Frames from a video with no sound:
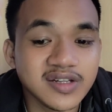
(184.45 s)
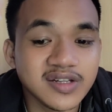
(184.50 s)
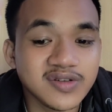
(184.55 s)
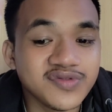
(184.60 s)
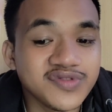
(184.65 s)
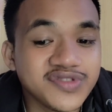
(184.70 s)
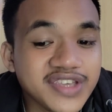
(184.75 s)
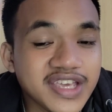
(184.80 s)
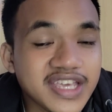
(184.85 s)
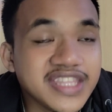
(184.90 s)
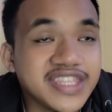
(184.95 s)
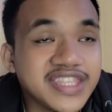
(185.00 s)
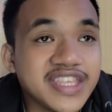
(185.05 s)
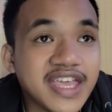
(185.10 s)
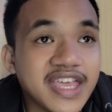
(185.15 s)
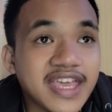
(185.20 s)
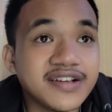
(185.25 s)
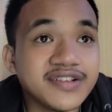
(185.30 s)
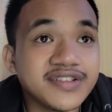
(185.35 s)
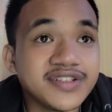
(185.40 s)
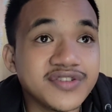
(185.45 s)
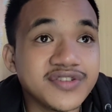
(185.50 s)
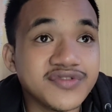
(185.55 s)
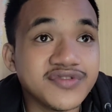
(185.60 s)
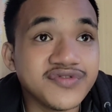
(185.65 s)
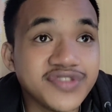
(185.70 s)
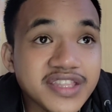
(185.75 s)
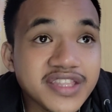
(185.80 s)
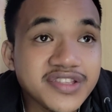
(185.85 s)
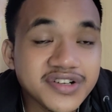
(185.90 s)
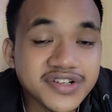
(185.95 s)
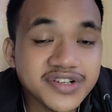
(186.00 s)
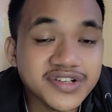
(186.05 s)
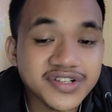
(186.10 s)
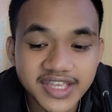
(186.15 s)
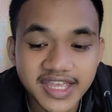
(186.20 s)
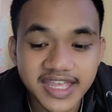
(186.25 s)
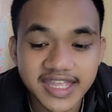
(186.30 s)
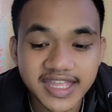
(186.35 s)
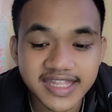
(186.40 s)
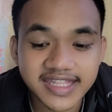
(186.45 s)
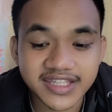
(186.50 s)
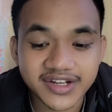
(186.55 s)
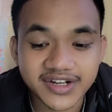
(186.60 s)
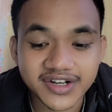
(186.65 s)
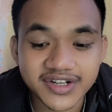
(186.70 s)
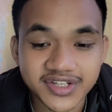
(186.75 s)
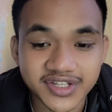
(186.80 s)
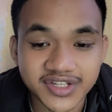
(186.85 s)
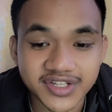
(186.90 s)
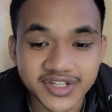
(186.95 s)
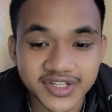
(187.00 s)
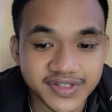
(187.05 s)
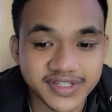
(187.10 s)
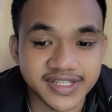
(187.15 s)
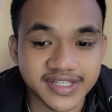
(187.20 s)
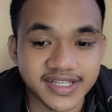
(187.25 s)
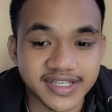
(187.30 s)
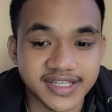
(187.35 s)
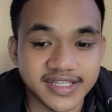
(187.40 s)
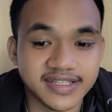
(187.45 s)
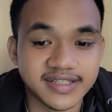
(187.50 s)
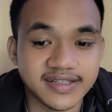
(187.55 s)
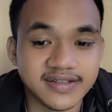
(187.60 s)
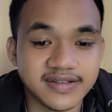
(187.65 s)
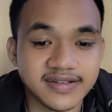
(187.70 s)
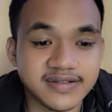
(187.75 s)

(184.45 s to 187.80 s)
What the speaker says: containers, and their uses.